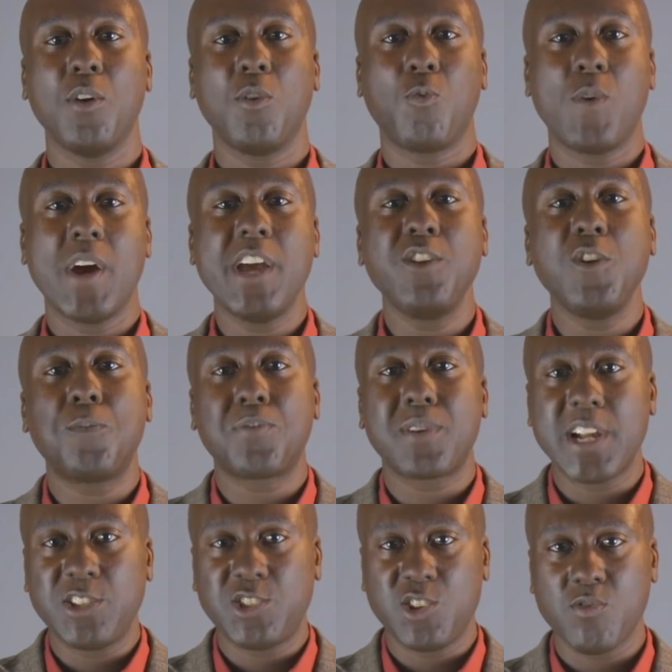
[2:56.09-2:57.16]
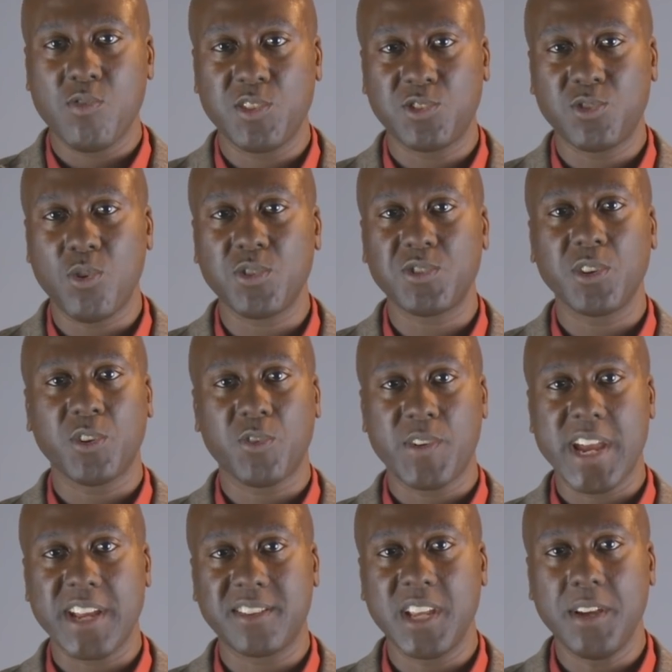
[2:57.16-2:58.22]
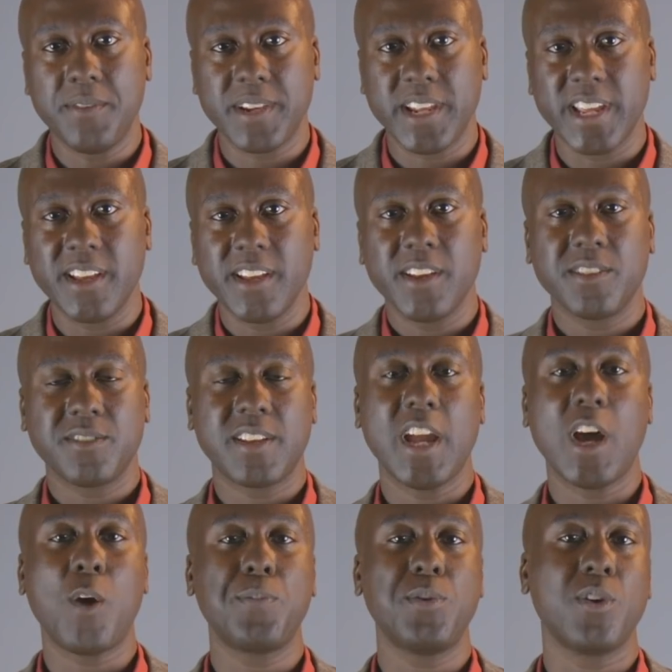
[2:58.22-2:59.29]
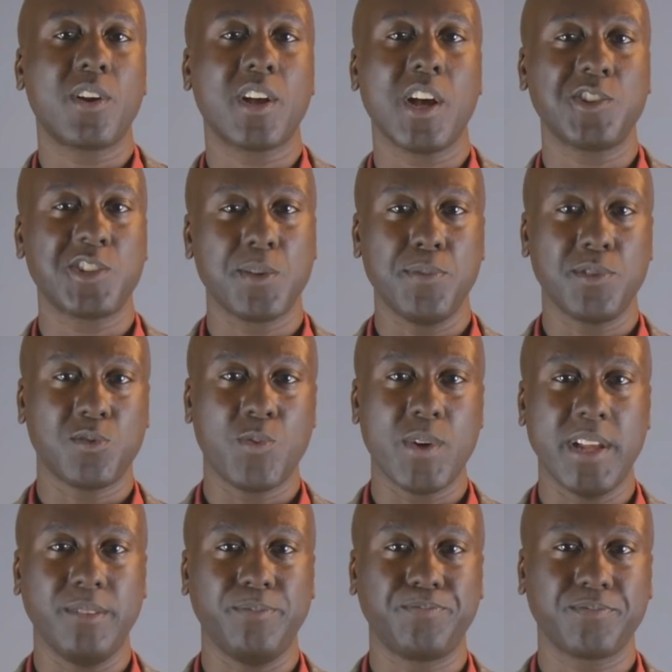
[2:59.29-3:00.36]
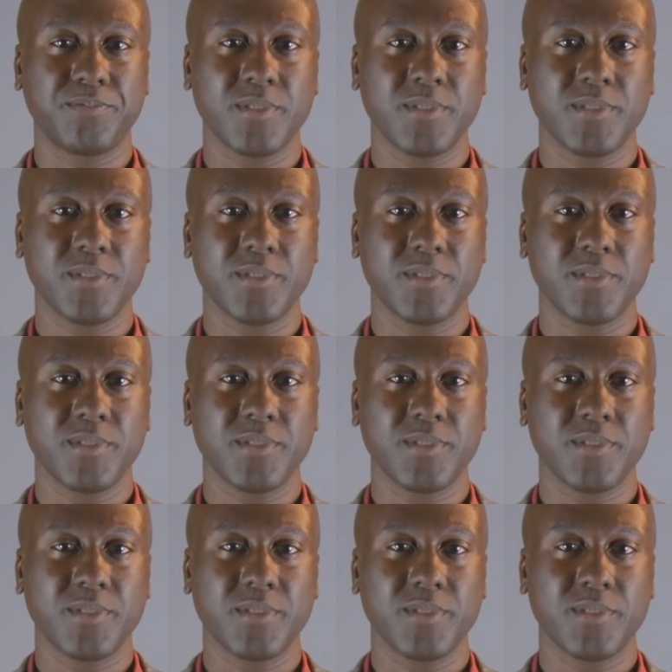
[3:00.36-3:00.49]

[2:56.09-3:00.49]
where you place your resource and creativity to help your customers win.